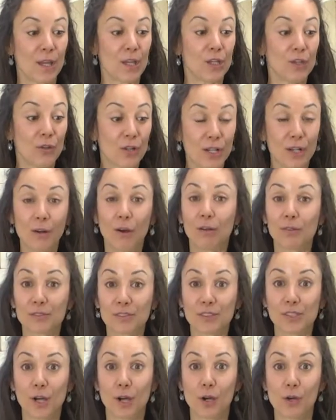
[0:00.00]
You can
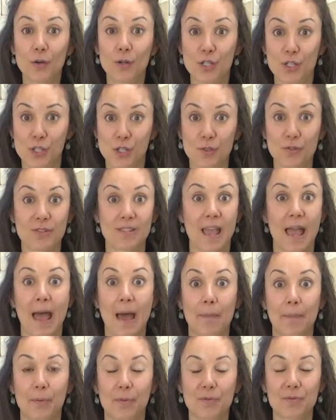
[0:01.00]
also juice
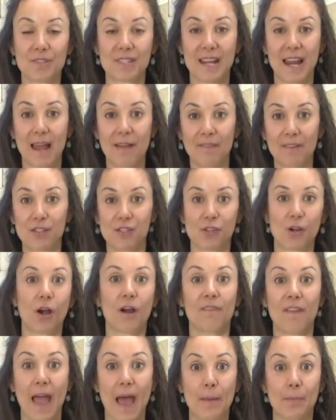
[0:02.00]
apples and have a
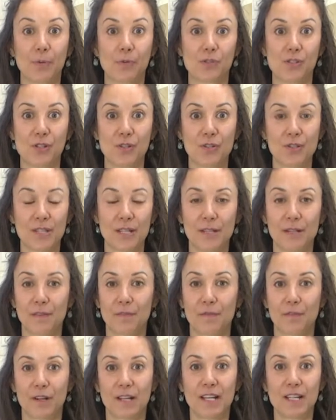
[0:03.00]
jar of apple juice in your
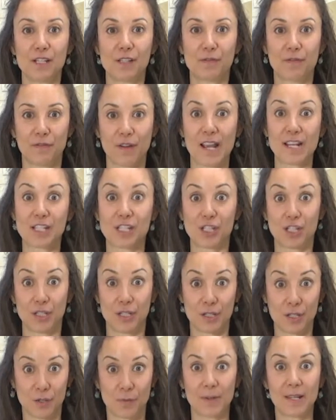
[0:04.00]
fridge, fresh
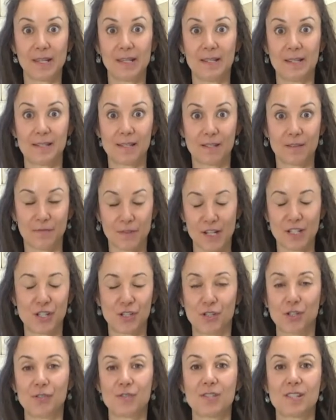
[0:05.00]
squeezed, fresh
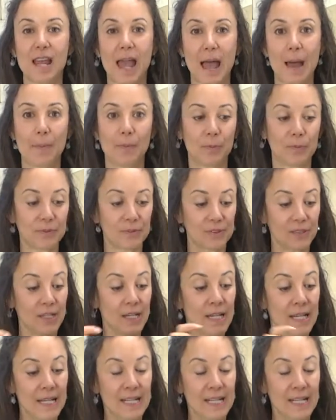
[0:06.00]
juiced apples